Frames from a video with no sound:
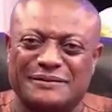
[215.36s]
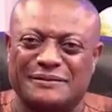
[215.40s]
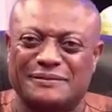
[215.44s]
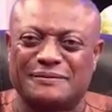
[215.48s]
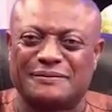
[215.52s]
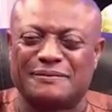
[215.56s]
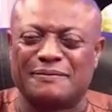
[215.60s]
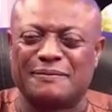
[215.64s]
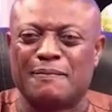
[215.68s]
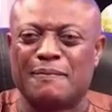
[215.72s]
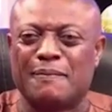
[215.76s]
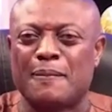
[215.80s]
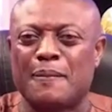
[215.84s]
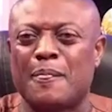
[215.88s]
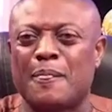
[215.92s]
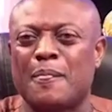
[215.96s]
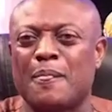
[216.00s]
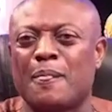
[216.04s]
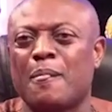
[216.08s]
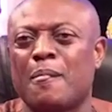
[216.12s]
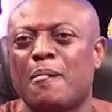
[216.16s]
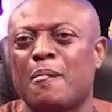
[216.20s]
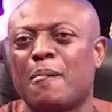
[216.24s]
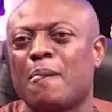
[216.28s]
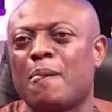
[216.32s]

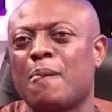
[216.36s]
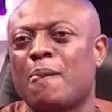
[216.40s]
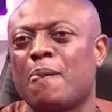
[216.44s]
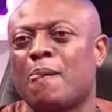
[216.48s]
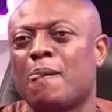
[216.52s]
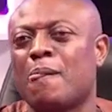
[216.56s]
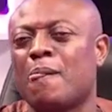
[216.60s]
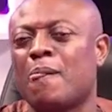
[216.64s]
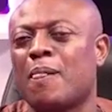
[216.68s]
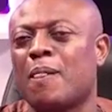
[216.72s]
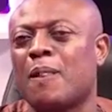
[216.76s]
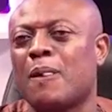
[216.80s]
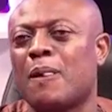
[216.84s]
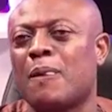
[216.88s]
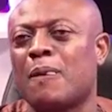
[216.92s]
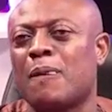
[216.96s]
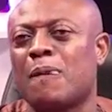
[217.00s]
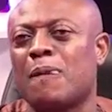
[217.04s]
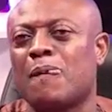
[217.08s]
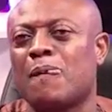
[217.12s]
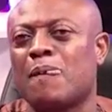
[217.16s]
(no one is talking)